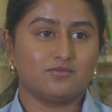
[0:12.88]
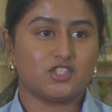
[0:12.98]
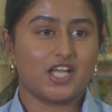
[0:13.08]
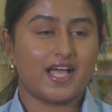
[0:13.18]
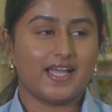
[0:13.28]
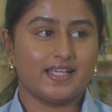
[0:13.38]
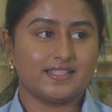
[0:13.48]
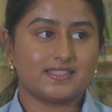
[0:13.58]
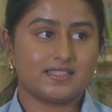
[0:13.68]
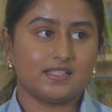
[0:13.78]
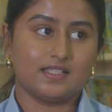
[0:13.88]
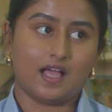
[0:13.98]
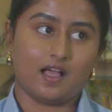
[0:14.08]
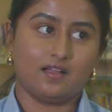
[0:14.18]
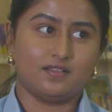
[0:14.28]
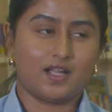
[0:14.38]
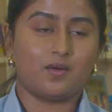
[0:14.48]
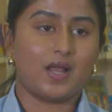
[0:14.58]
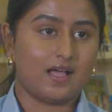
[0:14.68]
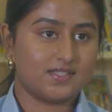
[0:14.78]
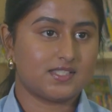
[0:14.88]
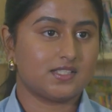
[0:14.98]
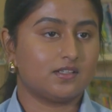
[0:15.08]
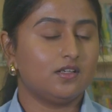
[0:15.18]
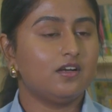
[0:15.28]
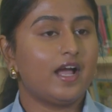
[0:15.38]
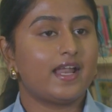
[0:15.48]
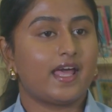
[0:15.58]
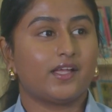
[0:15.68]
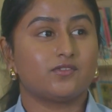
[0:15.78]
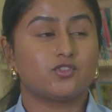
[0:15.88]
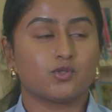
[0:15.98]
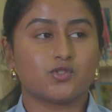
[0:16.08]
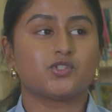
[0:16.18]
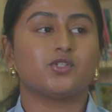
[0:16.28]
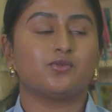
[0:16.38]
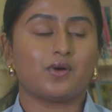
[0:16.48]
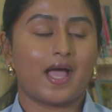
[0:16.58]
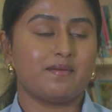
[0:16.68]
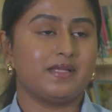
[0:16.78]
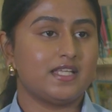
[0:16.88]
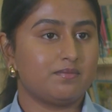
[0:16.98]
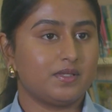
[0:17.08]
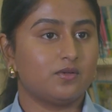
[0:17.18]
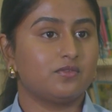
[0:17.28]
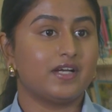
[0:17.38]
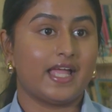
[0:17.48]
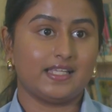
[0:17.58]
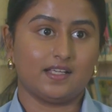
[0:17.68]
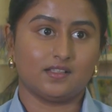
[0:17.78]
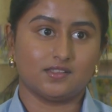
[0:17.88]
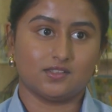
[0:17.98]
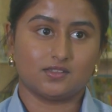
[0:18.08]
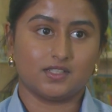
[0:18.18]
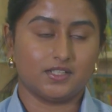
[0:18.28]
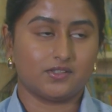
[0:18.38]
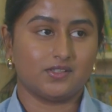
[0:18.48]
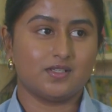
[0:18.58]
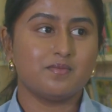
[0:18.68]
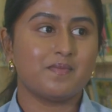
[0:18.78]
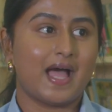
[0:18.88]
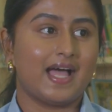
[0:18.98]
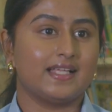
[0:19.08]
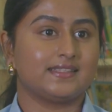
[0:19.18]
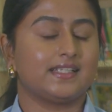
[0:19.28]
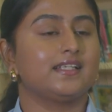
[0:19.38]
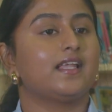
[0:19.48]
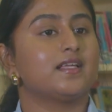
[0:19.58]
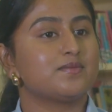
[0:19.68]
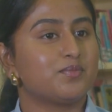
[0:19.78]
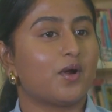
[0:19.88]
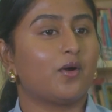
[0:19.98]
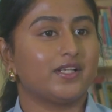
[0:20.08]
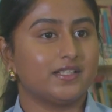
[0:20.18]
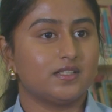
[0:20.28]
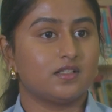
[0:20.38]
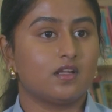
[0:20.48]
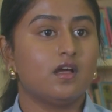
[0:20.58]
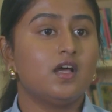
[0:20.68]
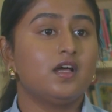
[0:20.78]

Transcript: GIIS around last year and I chose to do IBDP over any other curriculum as it does broaden